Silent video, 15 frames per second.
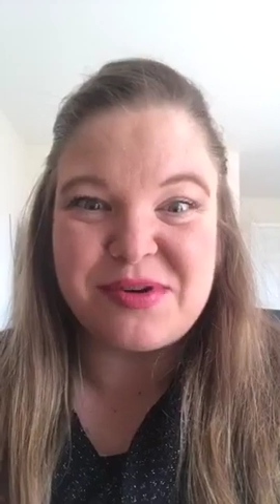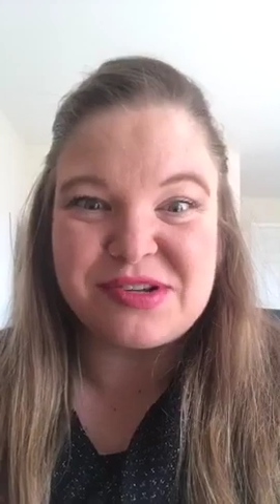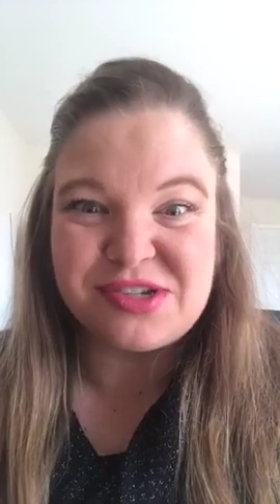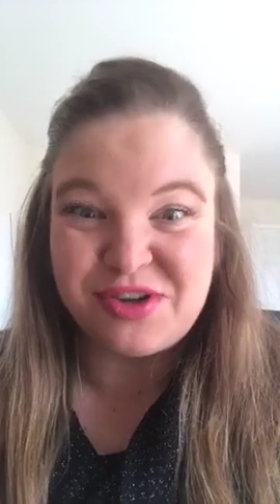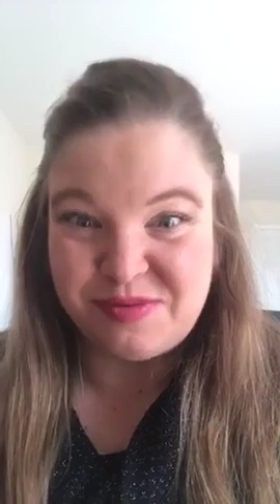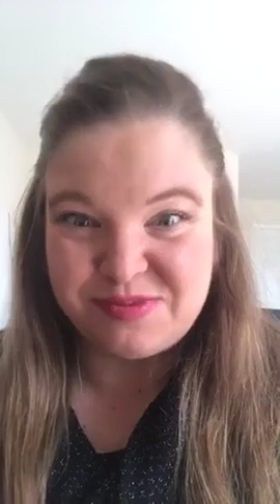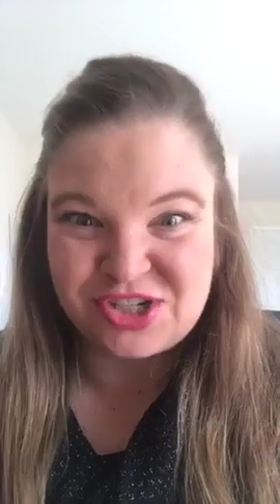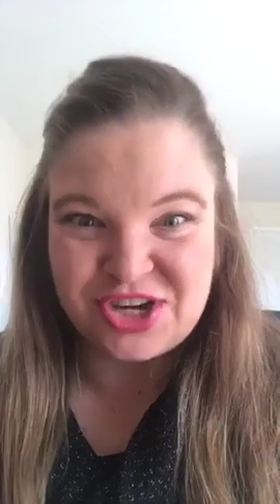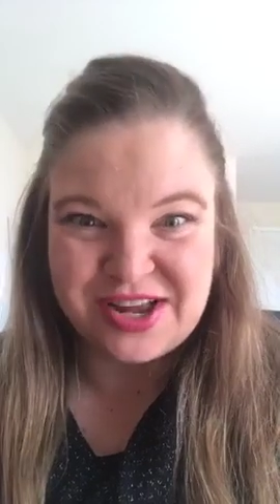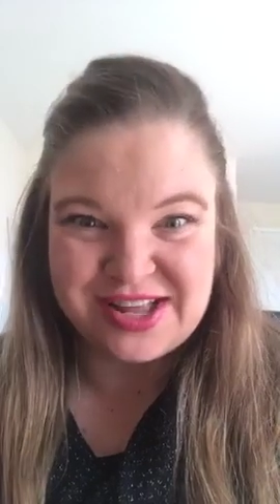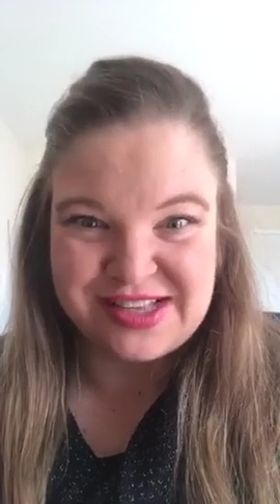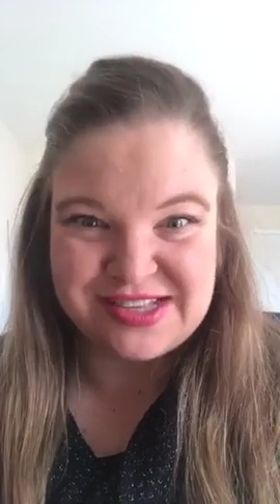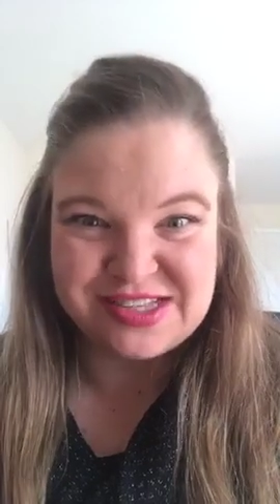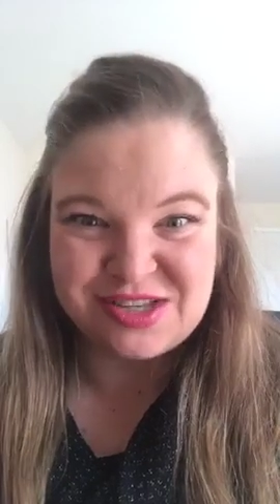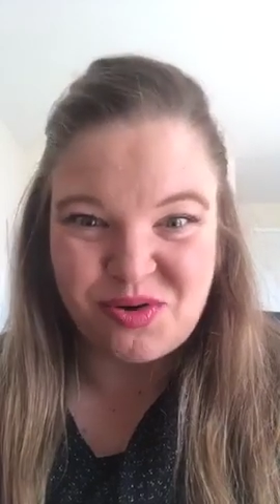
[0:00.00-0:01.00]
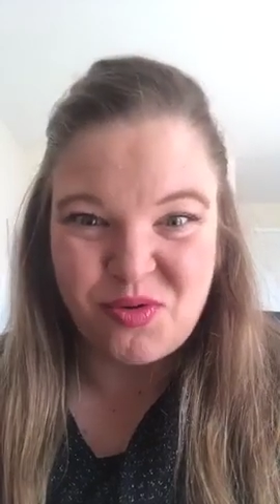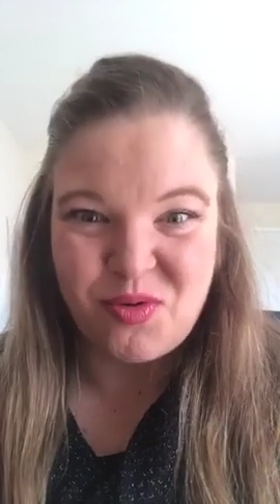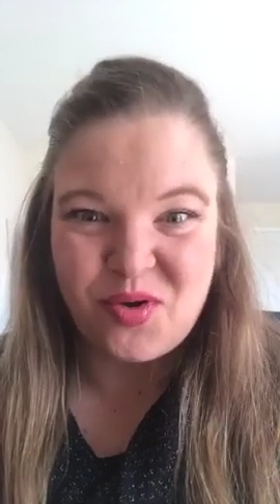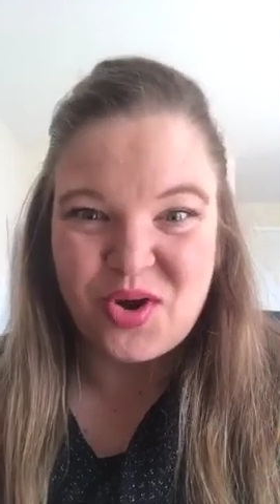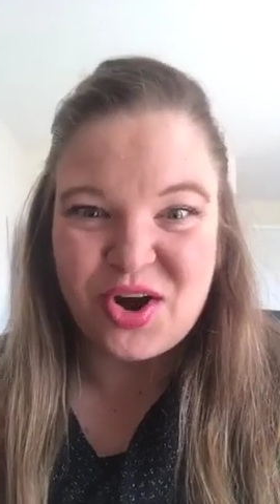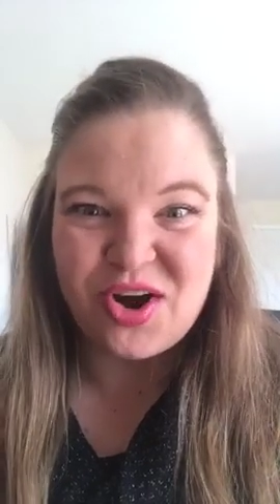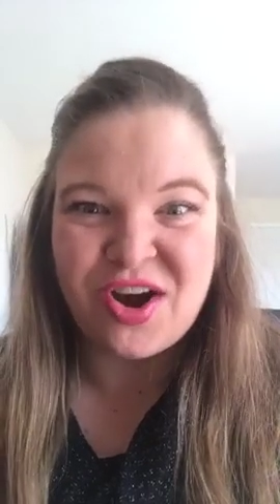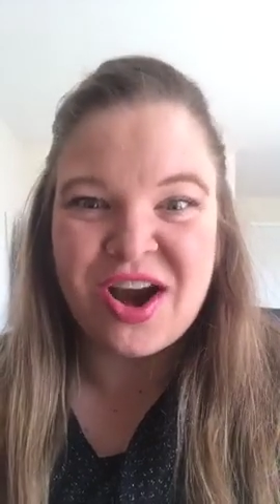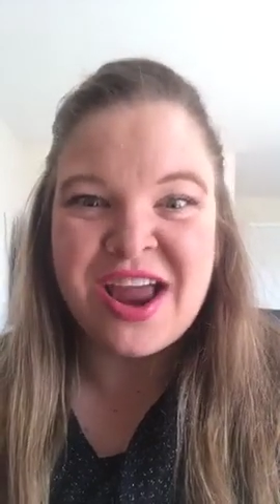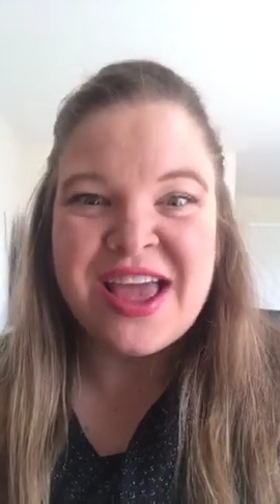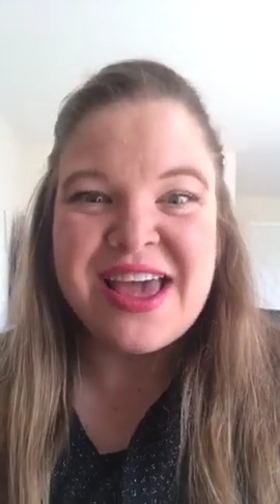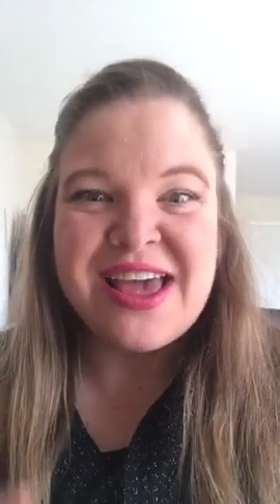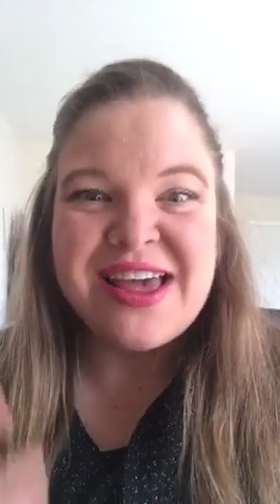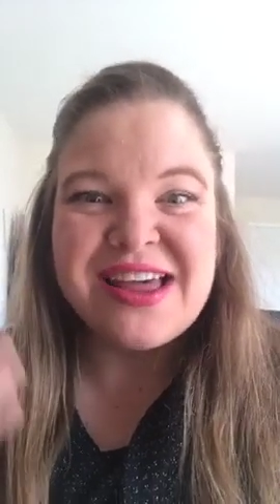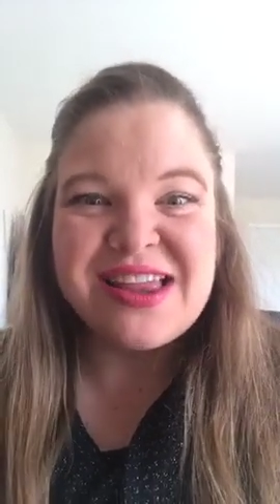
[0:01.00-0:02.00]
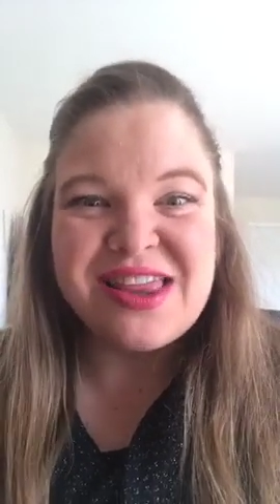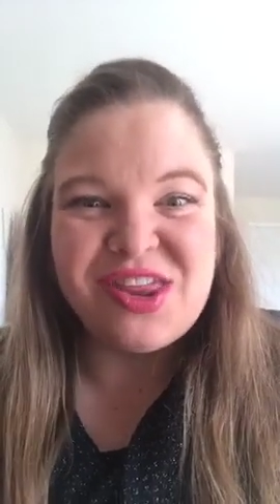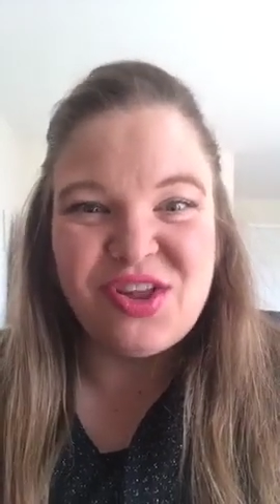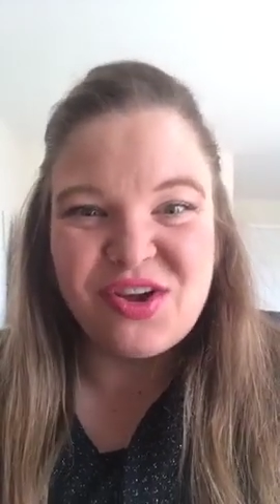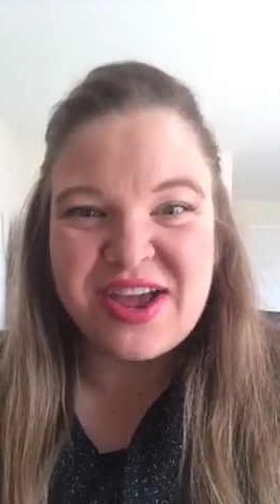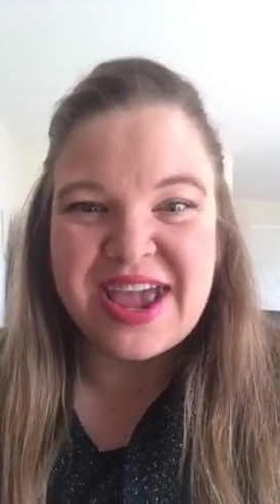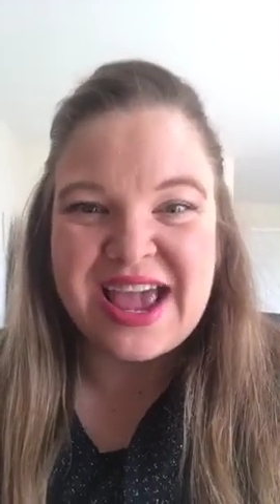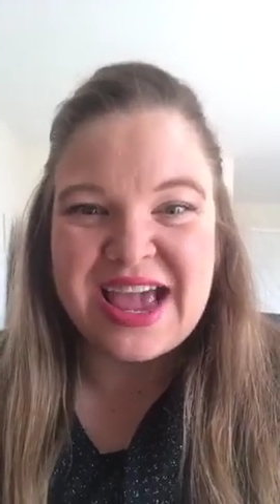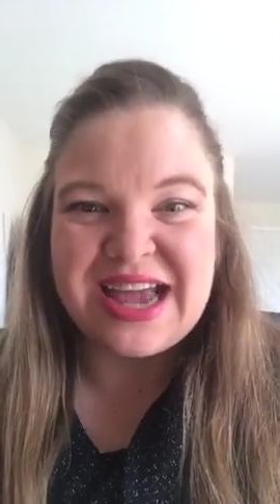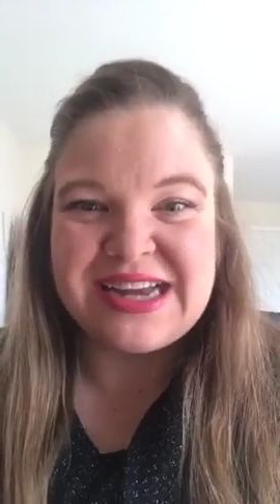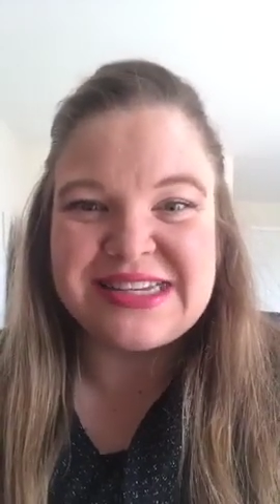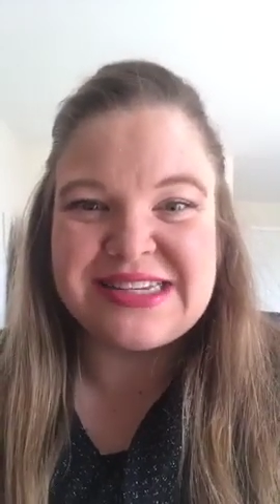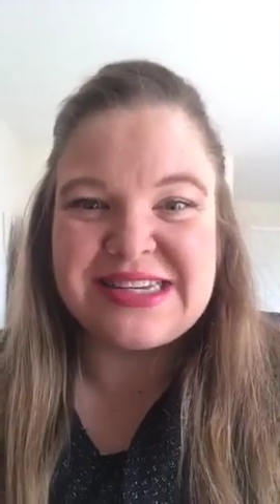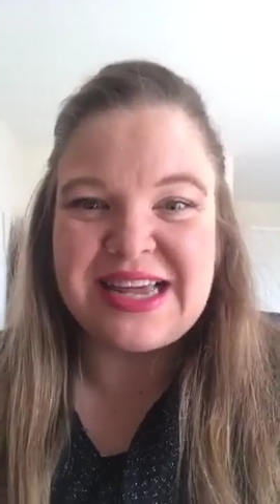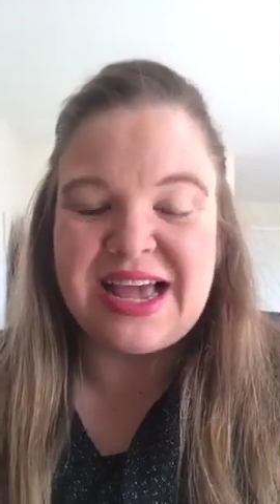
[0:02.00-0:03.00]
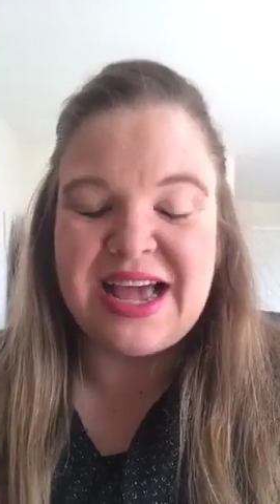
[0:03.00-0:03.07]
prescriptions or look at